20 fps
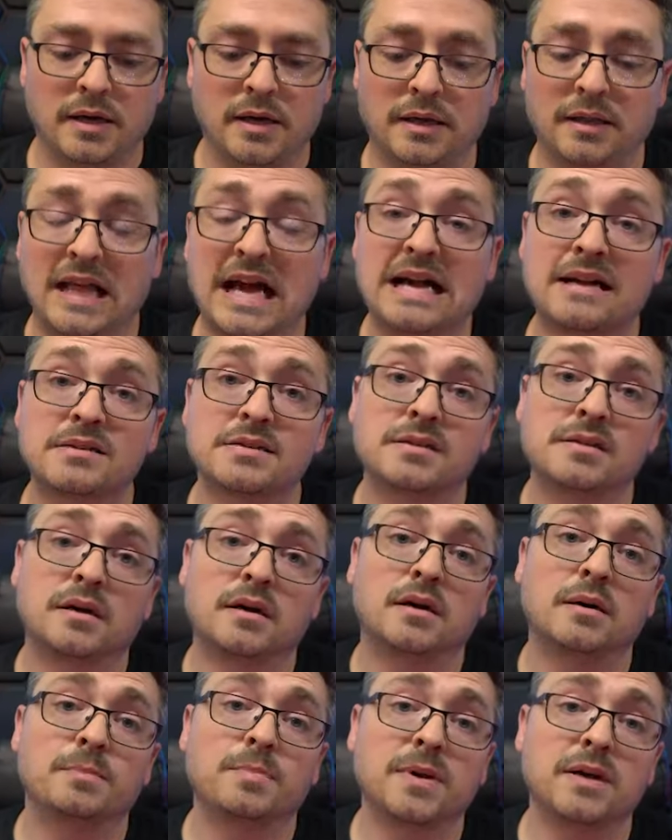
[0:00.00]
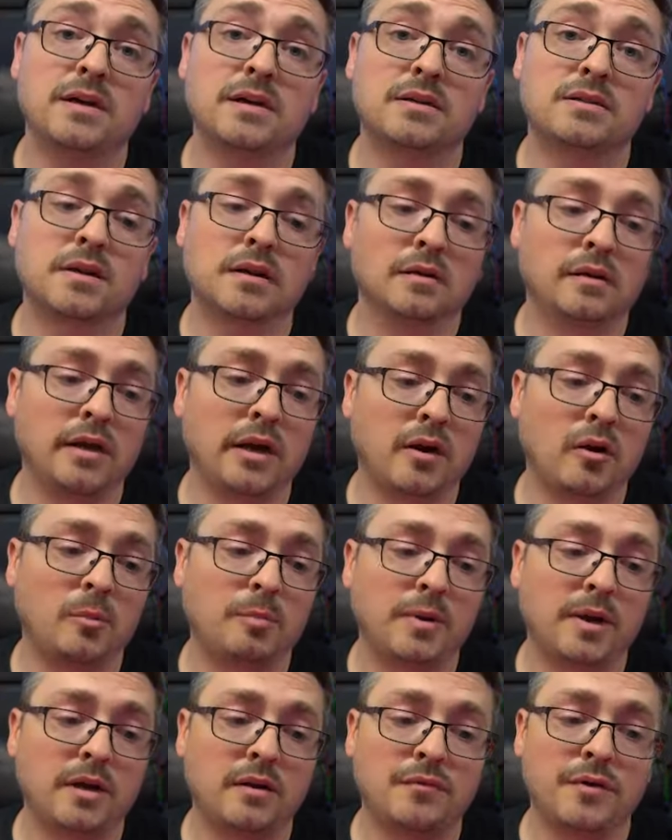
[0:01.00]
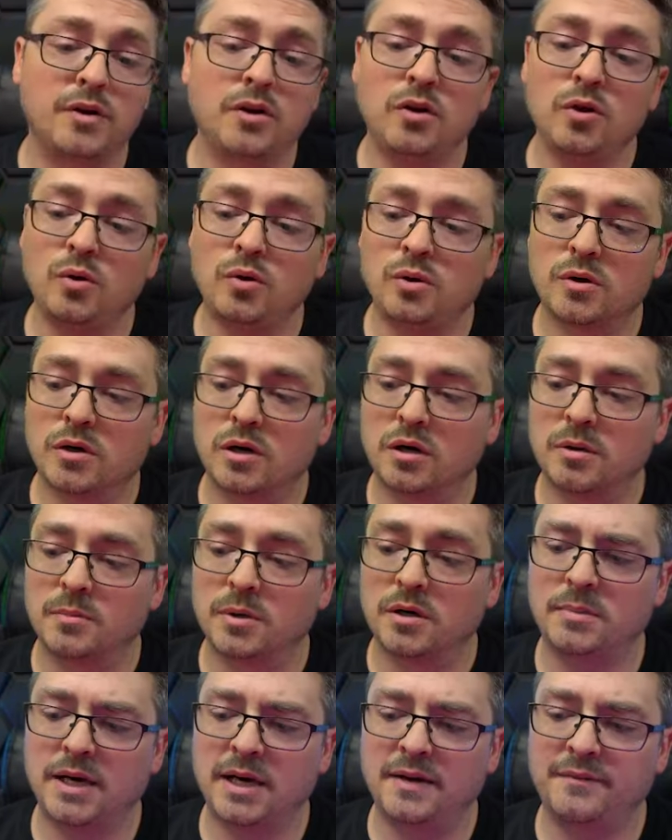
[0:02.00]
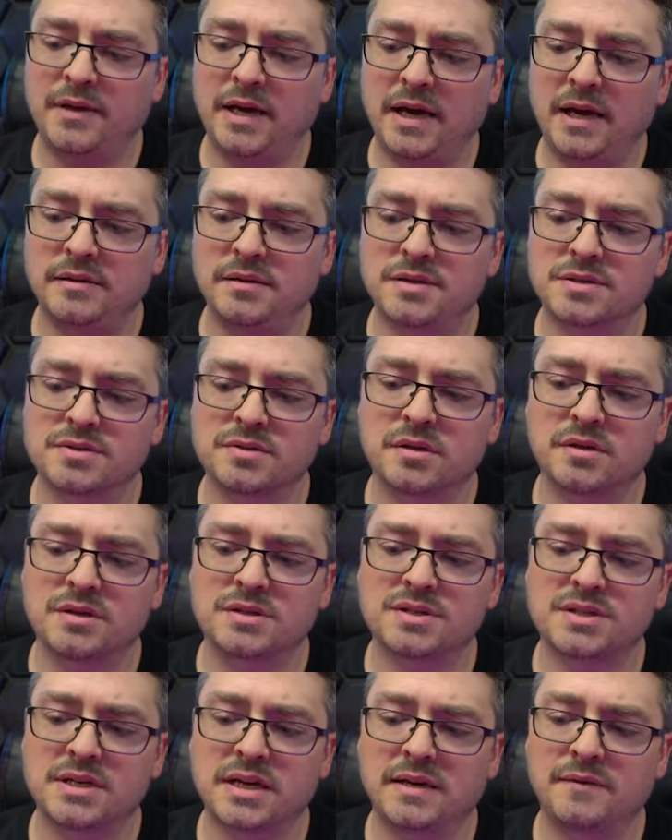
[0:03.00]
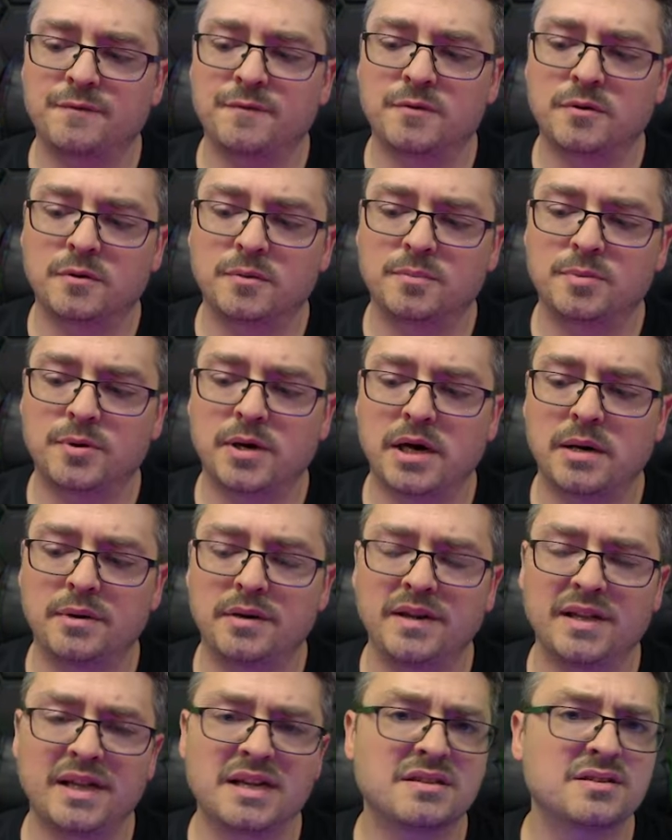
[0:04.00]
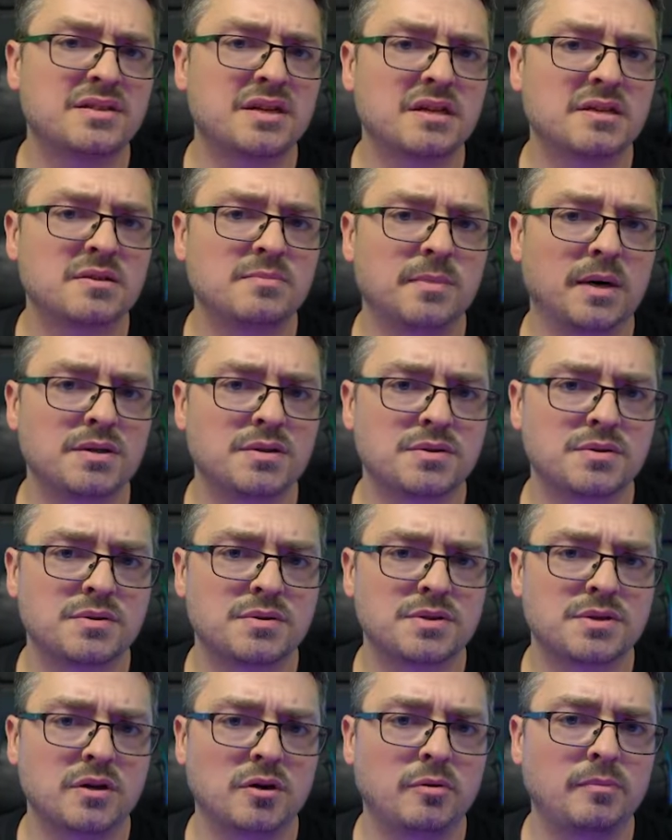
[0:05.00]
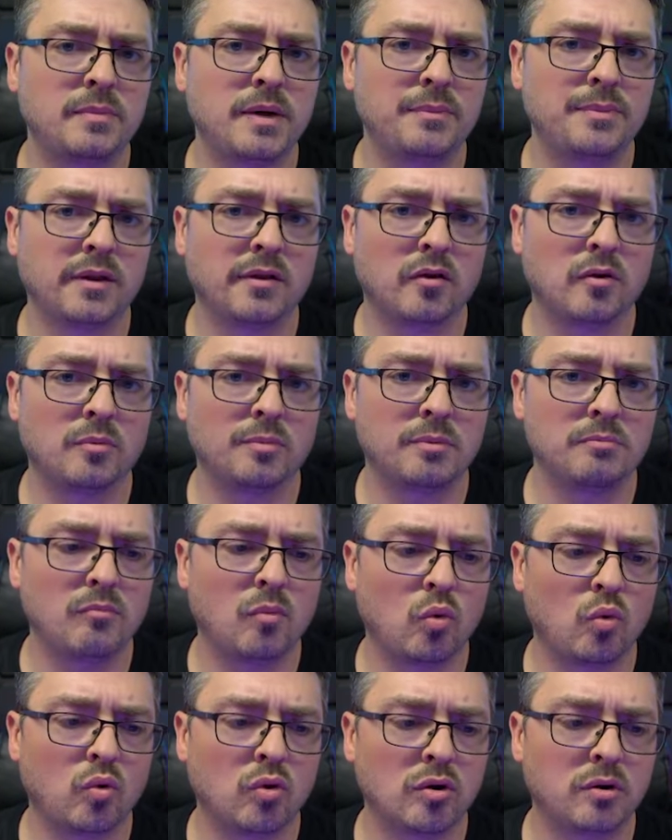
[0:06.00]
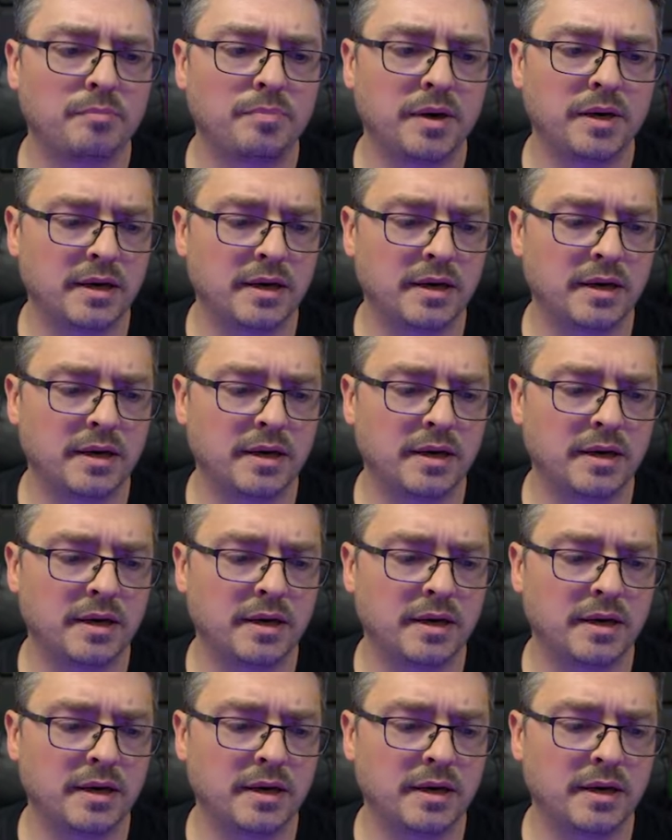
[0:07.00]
Now, last up is a little bit of a newcomer. I've had this on the site for probably like 6 months or so, maybe a little bit more, but